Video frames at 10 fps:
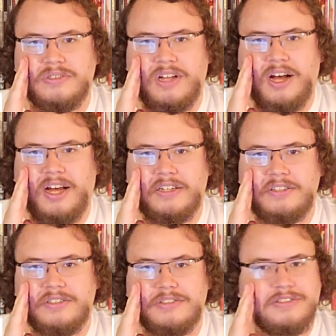not
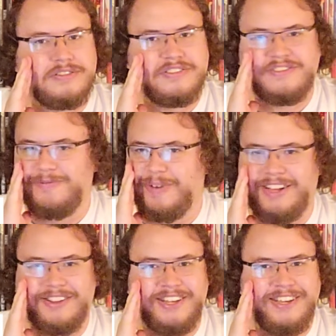
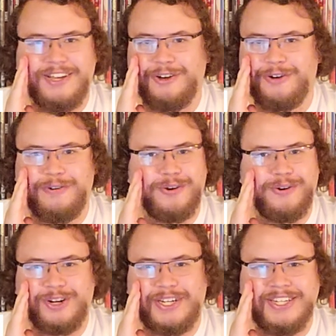really in New York.